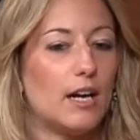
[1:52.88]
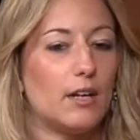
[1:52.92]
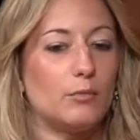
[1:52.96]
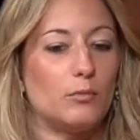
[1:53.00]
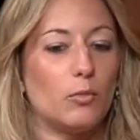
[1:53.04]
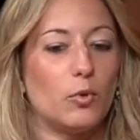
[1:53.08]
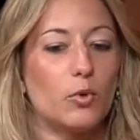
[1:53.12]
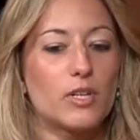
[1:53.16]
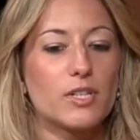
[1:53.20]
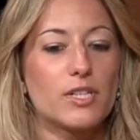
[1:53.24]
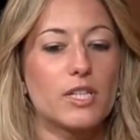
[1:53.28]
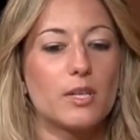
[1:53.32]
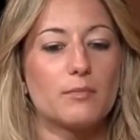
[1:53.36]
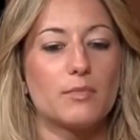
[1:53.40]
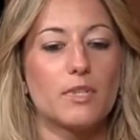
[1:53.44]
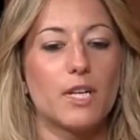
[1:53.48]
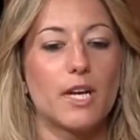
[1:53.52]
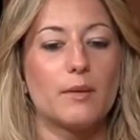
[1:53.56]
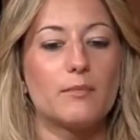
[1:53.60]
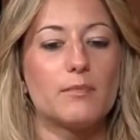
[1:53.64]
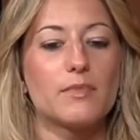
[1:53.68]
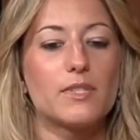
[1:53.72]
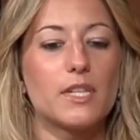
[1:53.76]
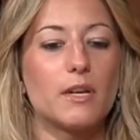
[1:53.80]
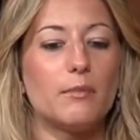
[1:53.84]
or
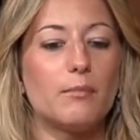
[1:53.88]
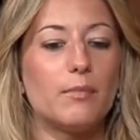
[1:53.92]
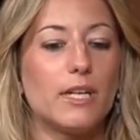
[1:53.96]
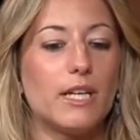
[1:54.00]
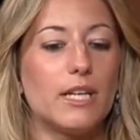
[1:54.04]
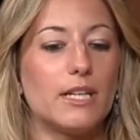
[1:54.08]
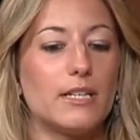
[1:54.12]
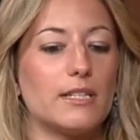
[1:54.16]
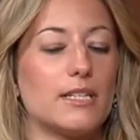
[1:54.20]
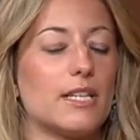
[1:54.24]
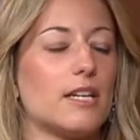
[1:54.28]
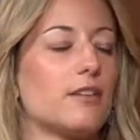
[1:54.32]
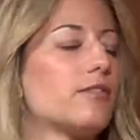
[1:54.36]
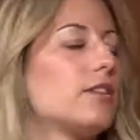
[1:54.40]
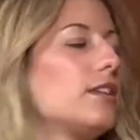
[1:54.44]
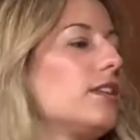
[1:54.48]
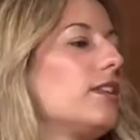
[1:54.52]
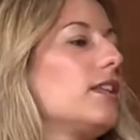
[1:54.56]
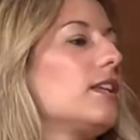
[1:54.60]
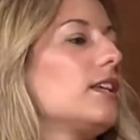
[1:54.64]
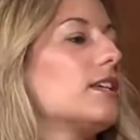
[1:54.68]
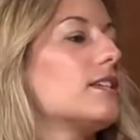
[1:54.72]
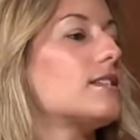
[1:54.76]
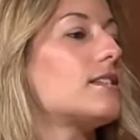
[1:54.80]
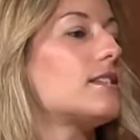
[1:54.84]
sometimes somebody is given
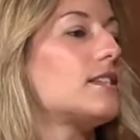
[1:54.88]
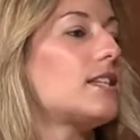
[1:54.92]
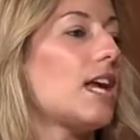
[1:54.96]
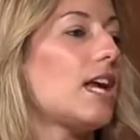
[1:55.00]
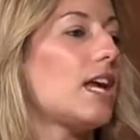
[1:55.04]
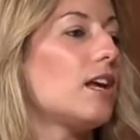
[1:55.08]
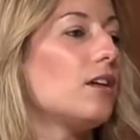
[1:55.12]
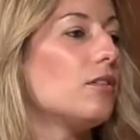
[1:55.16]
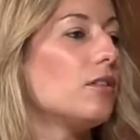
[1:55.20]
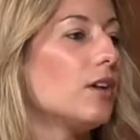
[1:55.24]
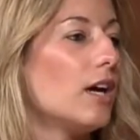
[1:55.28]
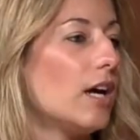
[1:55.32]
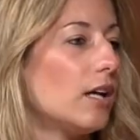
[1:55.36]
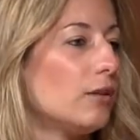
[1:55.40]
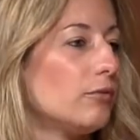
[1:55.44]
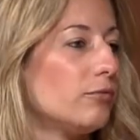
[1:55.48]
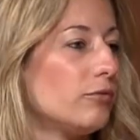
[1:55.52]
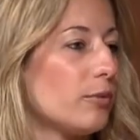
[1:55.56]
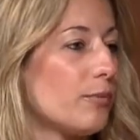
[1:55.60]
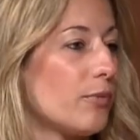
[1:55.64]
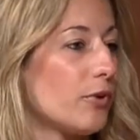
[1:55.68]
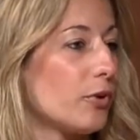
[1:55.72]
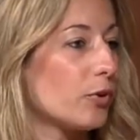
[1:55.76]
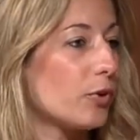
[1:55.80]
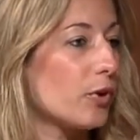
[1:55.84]
the estate
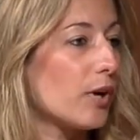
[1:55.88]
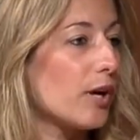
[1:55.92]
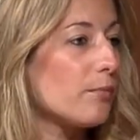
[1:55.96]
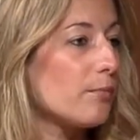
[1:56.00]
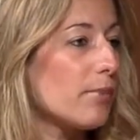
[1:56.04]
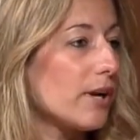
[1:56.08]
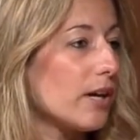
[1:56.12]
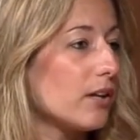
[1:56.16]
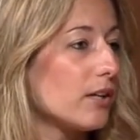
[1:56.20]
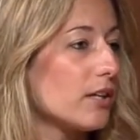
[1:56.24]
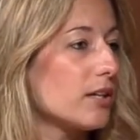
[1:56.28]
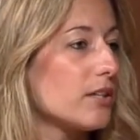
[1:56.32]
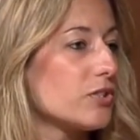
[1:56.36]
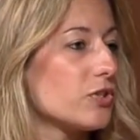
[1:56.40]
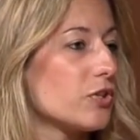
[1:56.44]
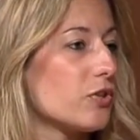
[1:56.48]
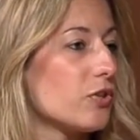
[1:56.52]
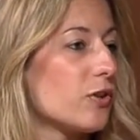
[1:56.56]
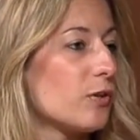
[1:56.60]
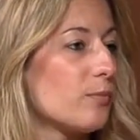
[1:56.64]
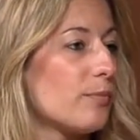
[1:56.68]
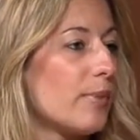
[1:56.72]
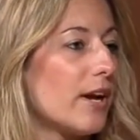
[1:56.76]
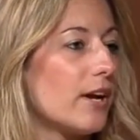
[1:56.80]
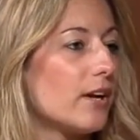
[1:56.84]
from their grandparents or
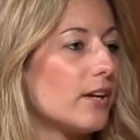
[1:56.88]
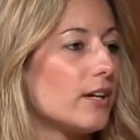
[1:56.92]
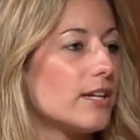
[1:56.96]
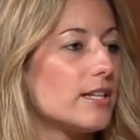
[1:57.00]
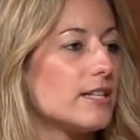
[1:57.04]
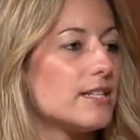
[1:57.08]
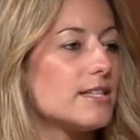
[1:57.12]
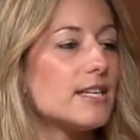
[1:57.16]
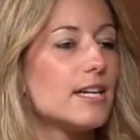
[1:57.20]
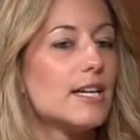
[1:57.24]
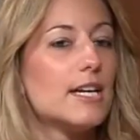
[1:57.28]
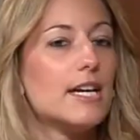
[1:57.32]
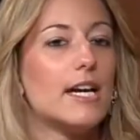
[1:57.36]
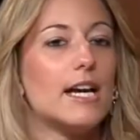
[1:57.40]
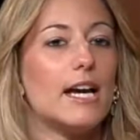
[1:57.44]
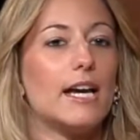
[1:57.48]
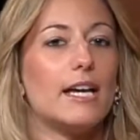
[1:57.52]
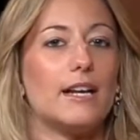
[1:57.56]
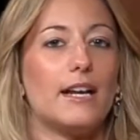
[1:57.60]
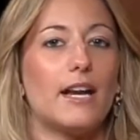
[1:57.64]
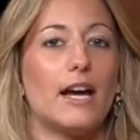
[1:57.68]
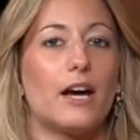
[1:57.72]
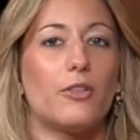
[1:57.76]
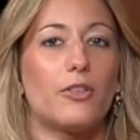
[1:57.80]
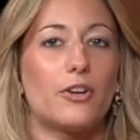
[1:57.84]
their parents,
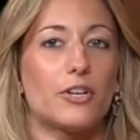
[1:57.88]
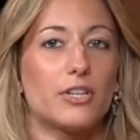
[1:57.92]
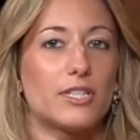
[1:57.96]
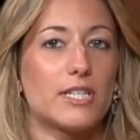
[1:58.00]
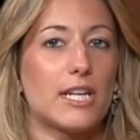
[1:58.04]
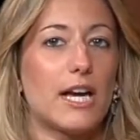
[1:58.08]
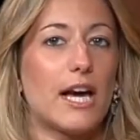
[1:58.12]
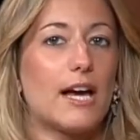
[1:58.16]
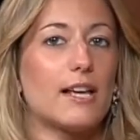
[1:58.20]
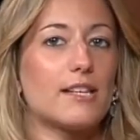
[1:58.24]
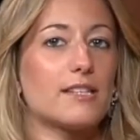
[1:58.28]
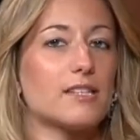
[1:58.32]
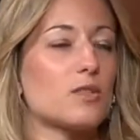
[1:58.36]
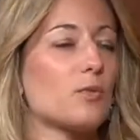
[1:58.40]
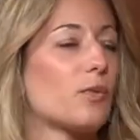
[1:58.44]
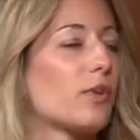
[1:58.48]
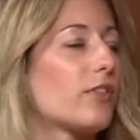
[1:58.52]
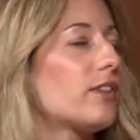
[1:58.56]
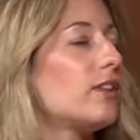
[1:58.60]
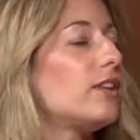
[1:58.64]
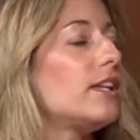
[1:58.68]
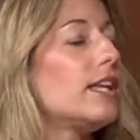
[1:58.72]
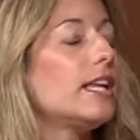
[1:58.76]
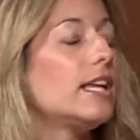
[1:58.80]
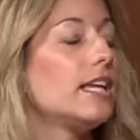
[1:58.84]
and now they're tasked
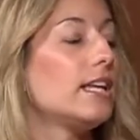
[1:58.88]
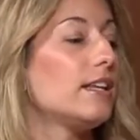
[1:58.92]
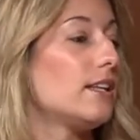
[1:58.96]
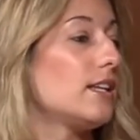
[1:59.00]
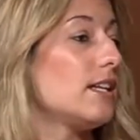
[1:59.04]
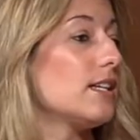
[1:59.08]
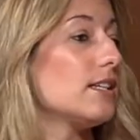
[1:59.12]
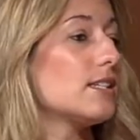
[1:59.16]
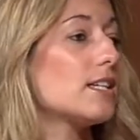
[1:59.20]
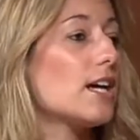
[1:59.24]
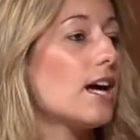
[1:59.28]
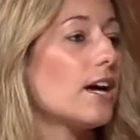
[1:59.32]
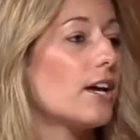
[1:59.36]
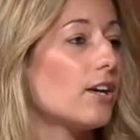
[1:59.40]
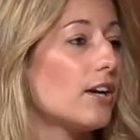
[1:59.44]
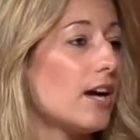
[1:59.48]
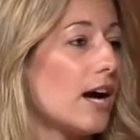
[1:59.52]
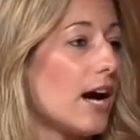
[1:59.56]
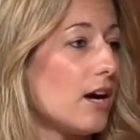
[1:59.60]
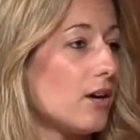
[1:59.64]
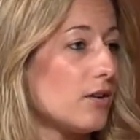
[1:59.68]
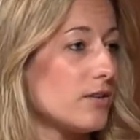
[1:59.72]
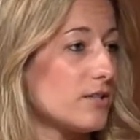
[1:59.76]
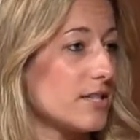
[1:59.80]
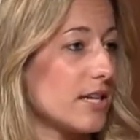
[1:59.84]
with cleaning the entire
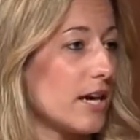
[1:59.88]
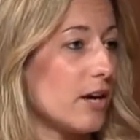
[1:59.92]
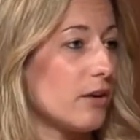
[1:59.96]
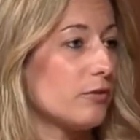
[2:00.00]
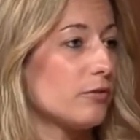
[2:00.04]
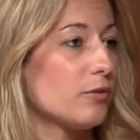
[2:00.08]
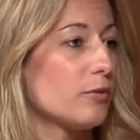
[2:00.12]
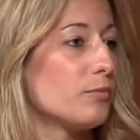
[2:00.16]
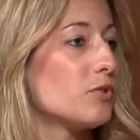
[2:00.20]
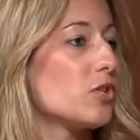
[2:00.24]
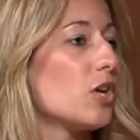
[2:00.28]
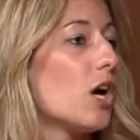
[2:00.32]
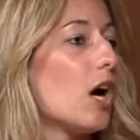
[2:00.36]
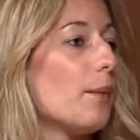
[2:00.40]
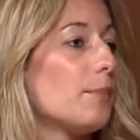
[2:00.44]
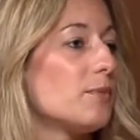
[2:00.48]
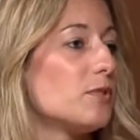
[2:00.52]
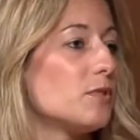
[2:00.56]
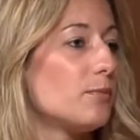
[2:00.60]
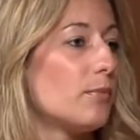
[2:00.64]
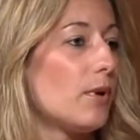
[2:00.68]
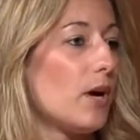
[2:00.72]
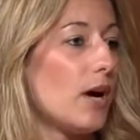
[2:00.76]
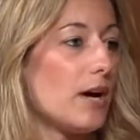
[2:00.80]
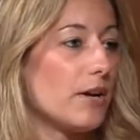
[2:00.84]
house out from top
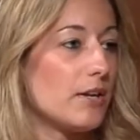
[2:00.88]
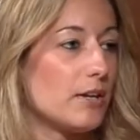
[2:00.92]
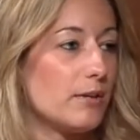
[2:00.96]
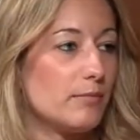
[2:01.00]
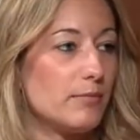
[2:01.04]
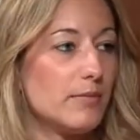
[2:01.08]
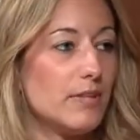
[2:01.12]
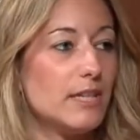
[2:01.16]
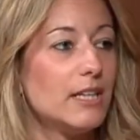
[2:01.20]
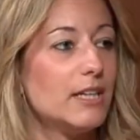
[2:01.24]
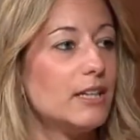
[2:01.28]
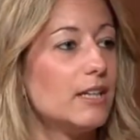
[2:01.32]
to bottom,